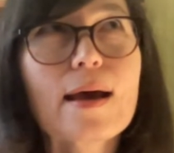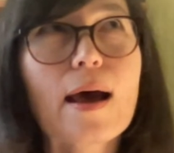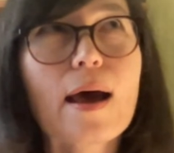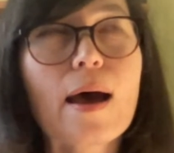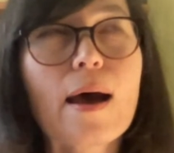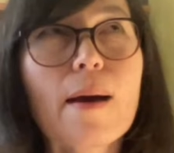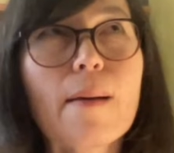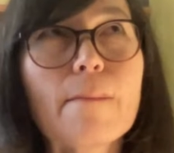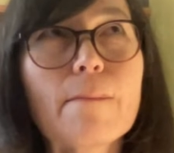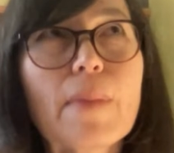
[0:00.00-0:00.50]

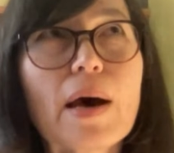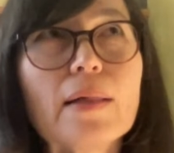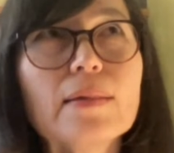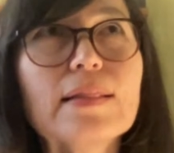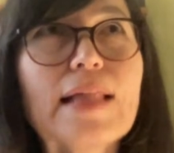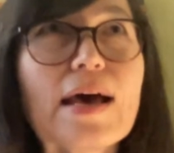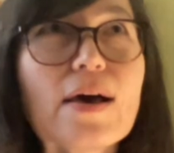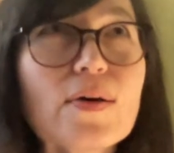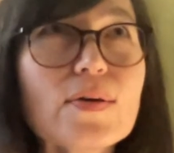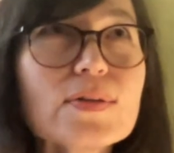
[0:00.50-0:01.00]

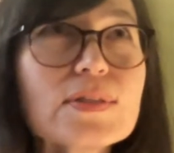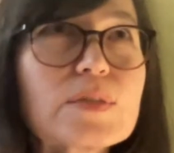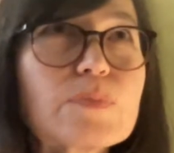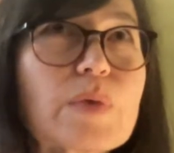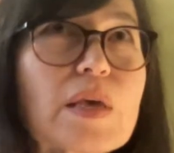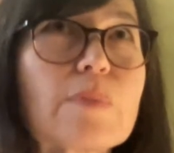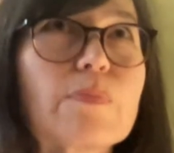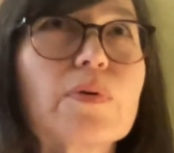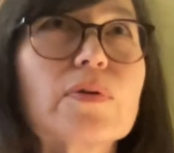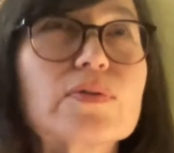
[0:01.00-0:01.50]
allows
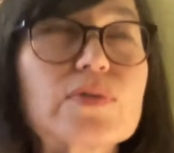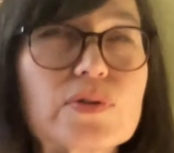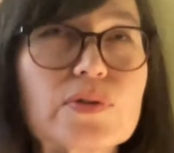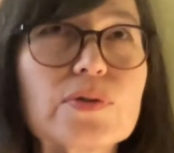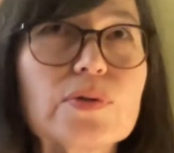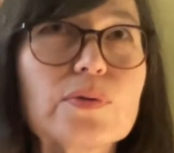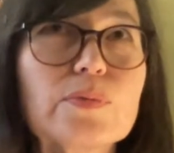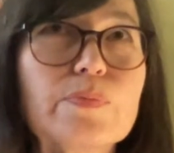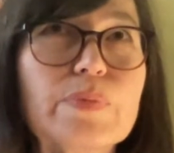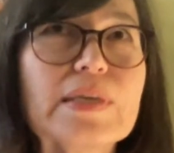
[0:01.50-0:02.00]
people
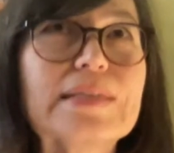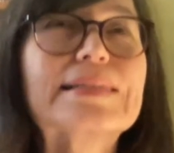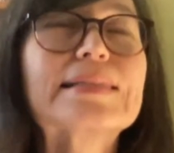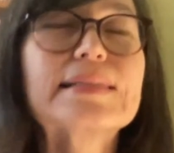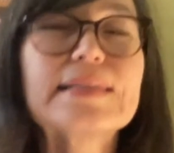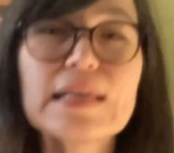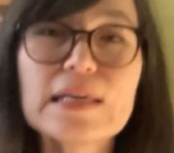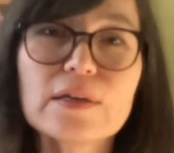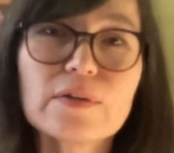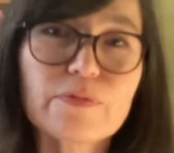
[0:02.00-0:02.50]
to be
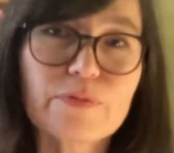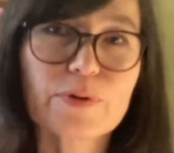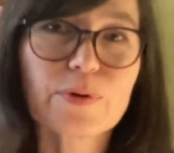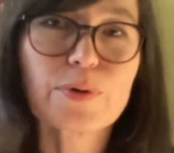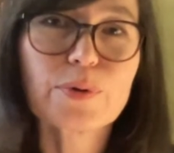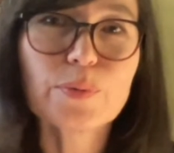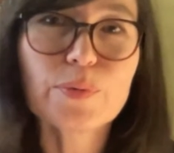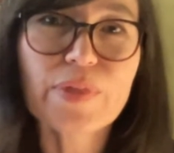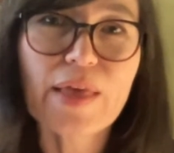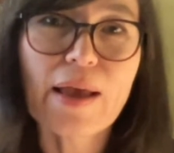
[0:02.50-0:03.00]
seen for
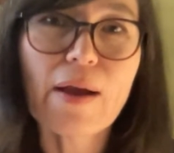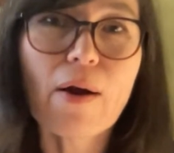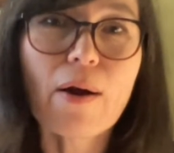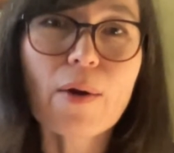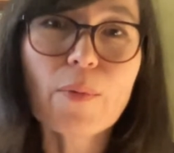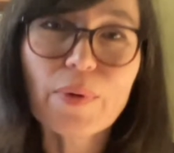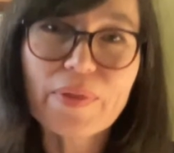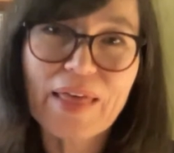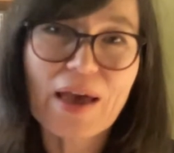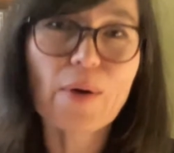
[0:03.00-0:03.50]
who they
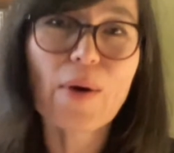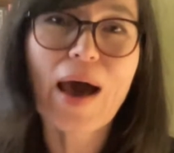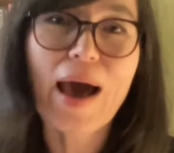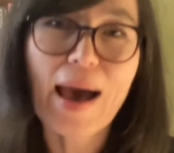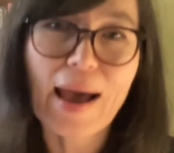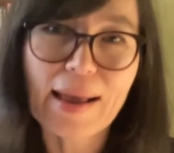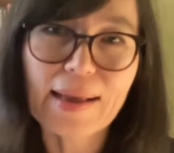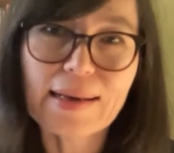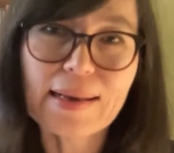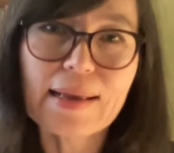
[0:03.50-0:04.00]
are without
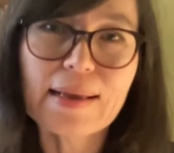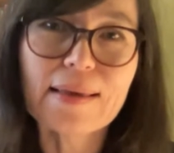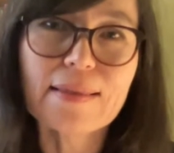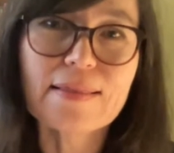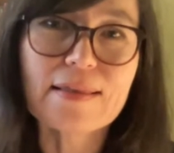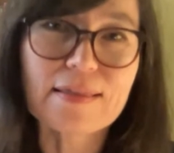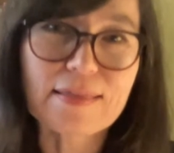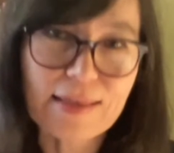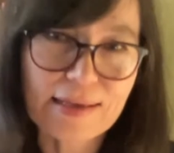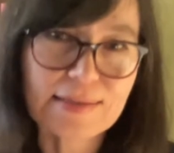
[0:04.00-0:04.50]
hiding
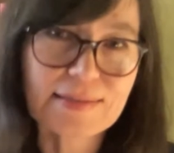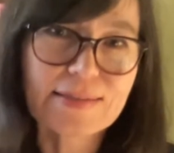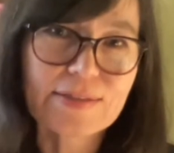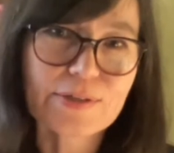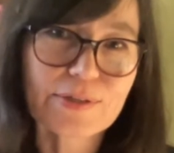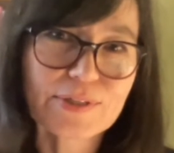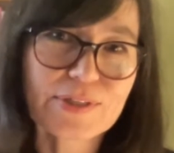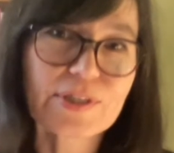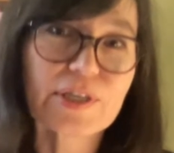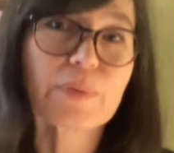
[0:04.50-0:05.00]
the things that
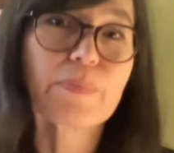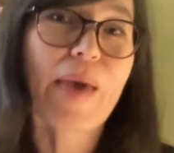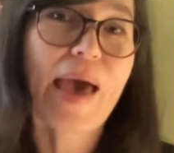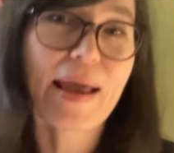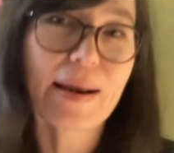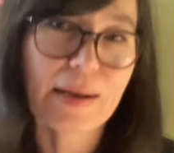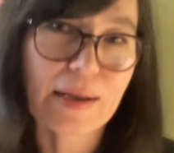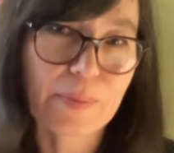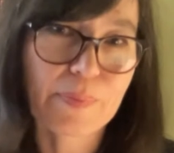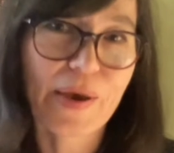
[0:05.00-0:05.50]
are
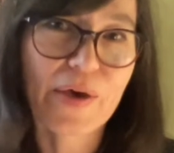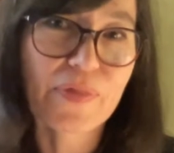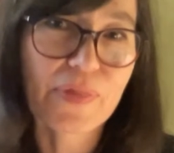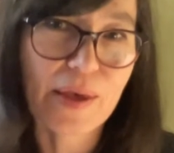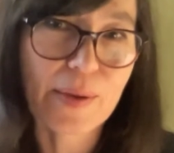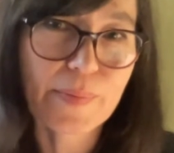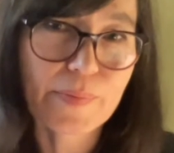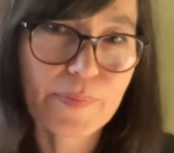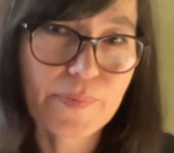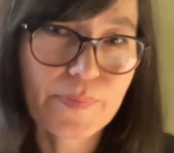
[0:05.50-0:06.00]
stigmatic about
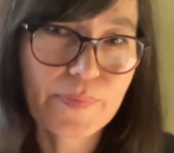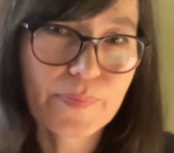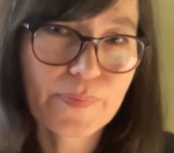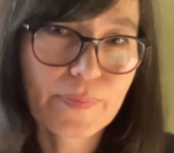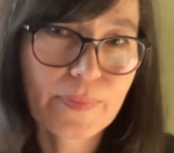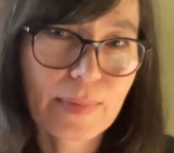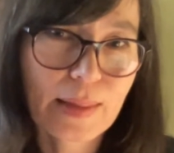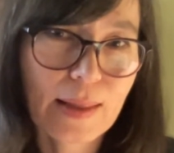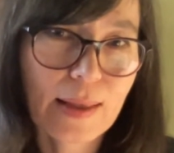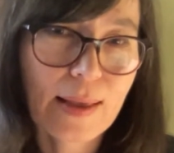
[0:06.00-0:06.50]
them.
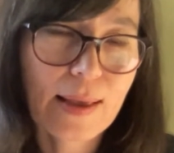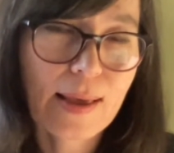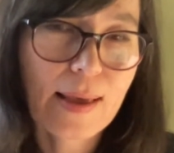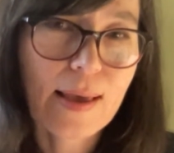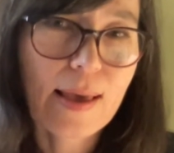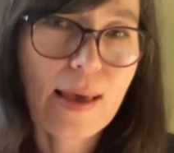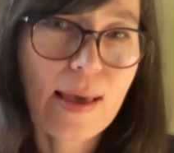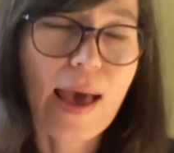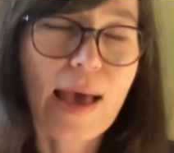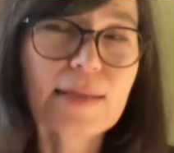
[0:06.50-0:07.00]
Mm-hmm.
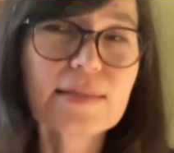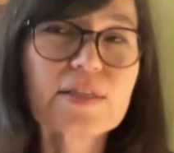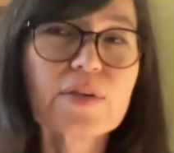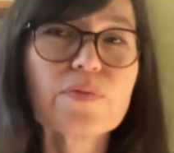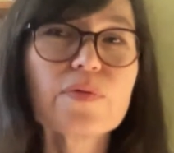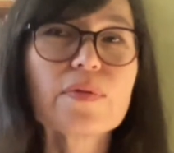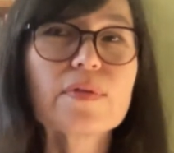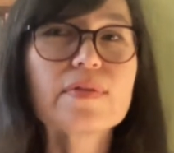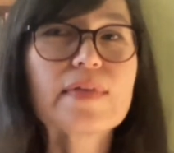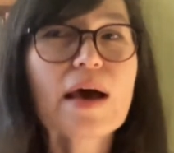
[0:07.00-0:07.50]
And
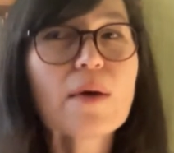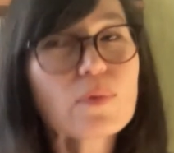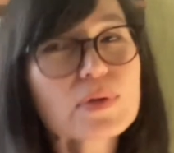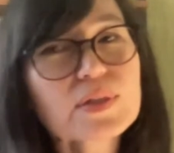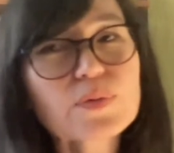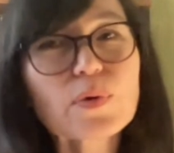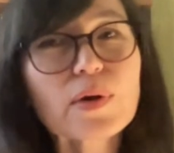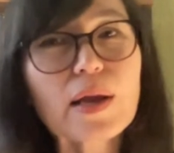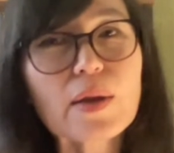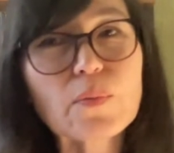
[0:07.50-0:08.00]
so that
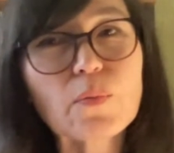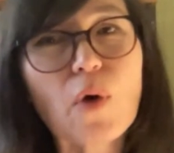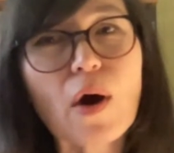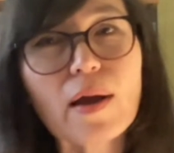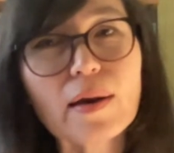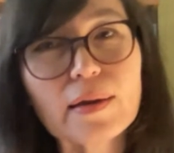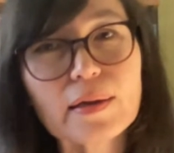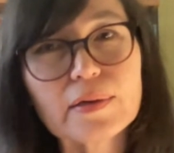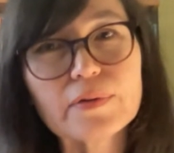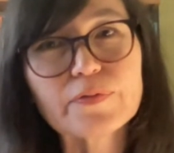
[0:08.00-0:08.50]
was what I
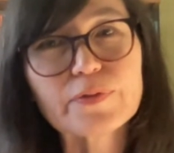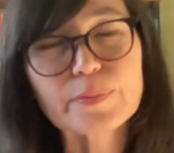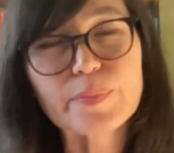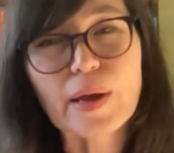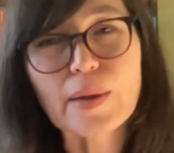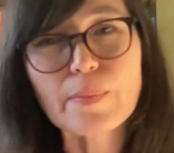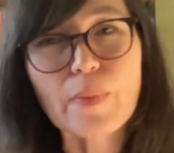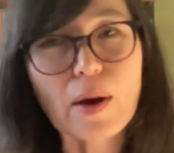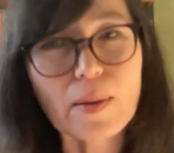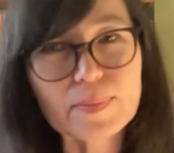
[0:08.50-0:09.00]
wanted for
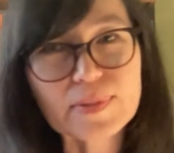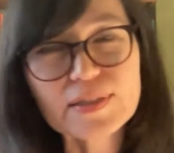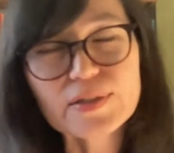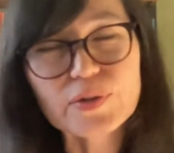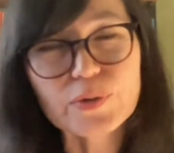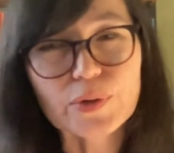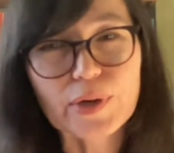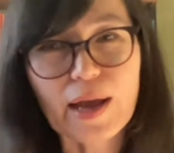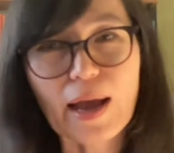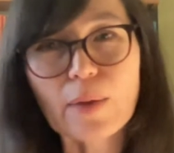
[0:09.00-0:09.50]
my mom's
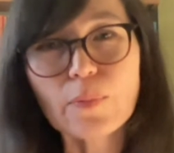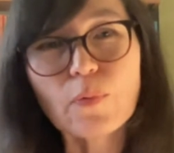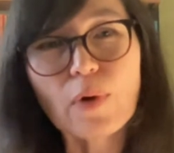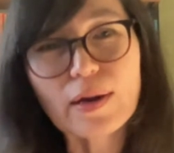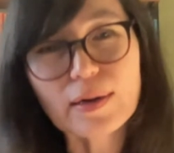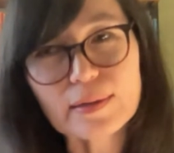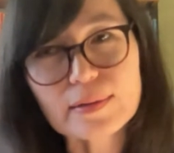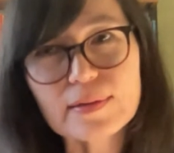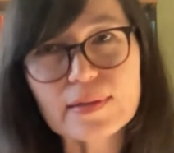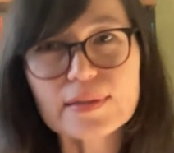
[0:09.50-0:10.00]
story. I
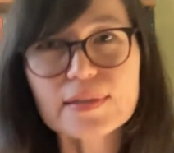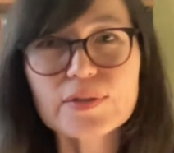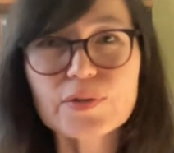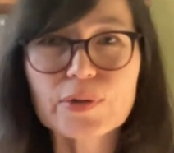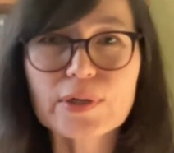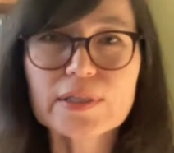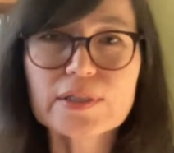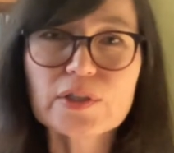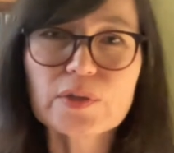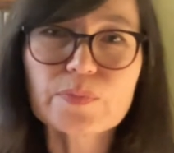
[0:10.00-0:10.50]
wanted the
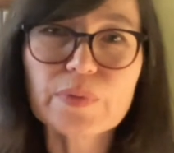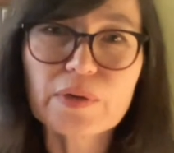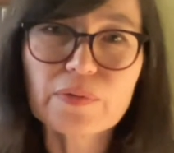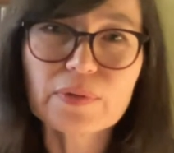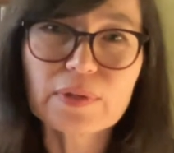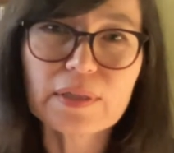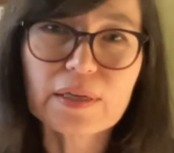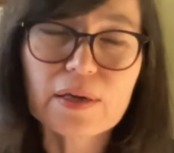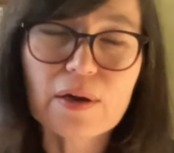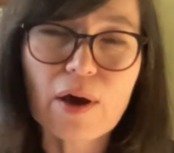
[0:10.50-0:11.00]
story to be
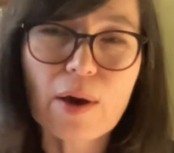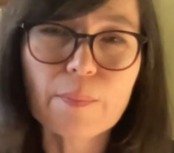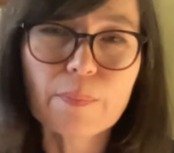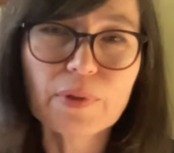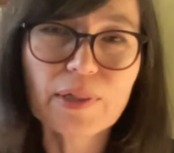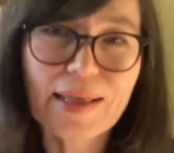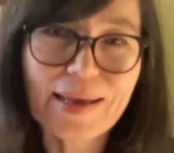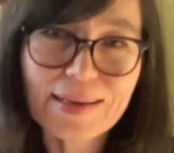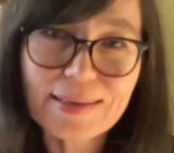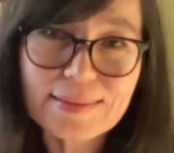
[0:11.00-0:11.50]
really
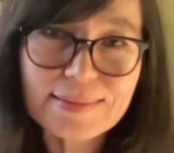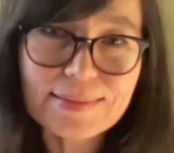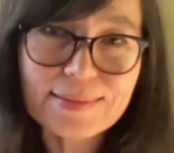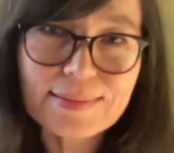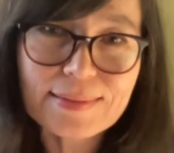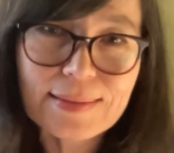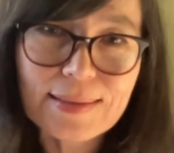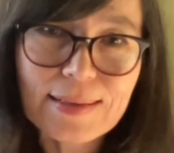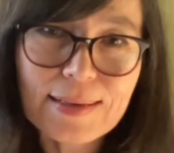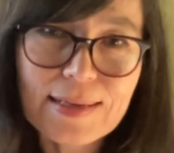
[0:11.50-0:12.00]

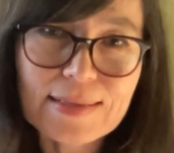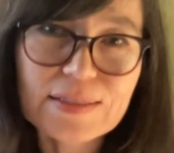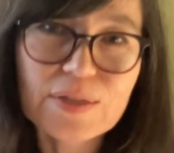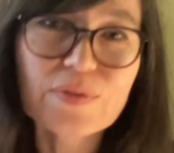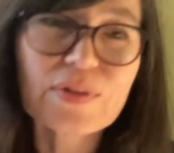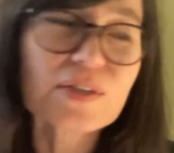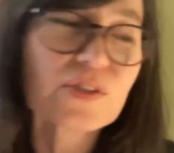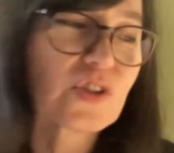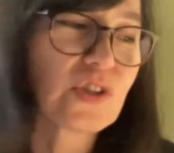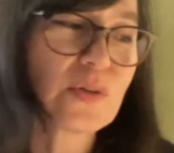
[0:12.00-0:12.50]
complex so
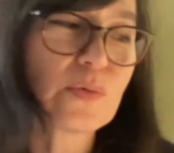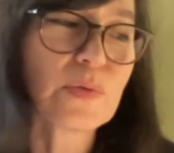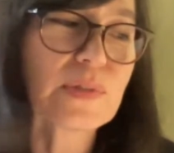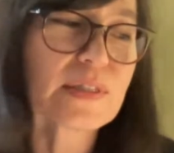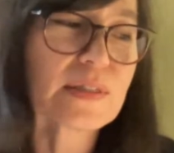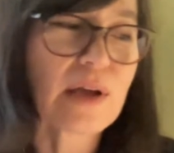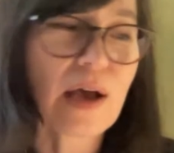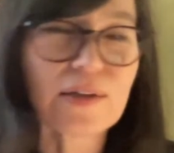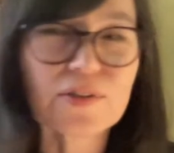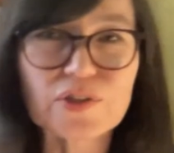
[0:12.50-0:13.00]
that she
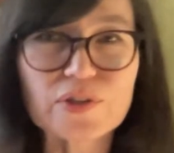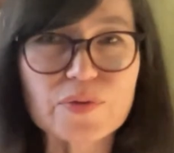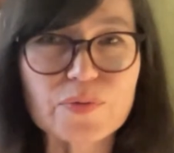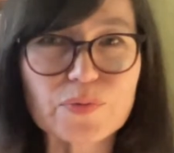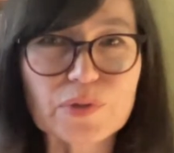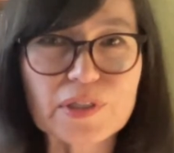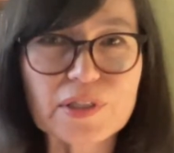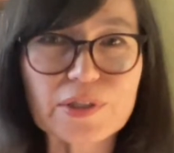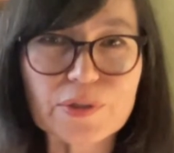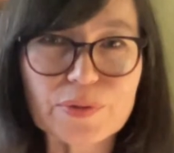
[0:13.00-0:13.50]
was not just
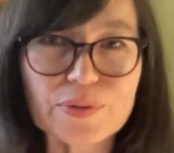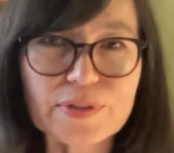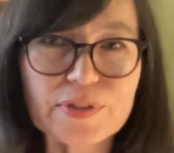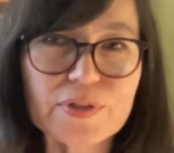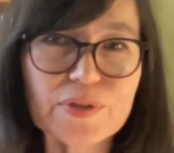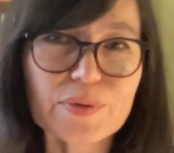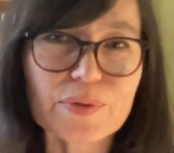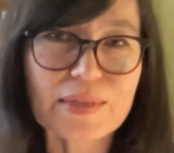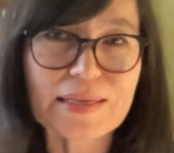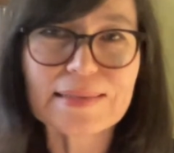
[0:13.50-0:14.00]
reduced
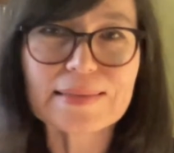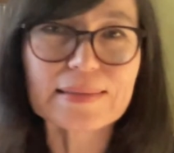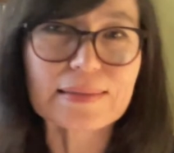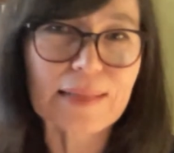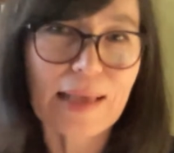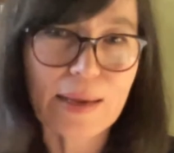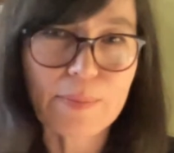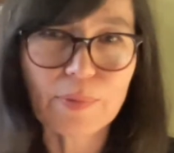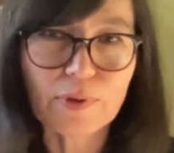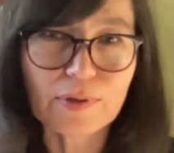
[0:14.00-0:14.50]
to these
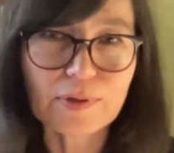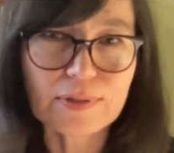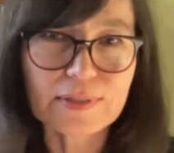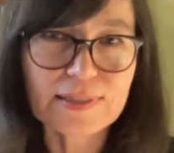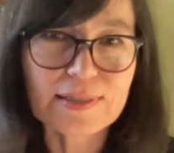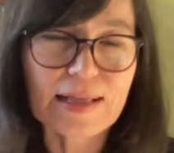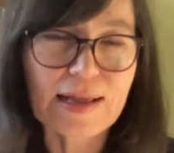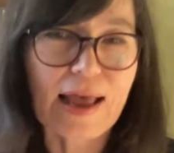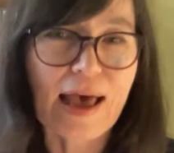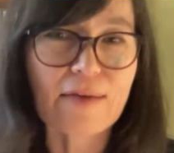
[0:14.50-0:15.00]

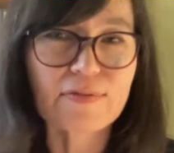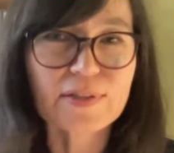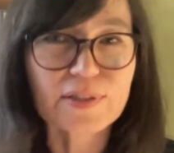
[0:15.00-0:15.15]
labels that have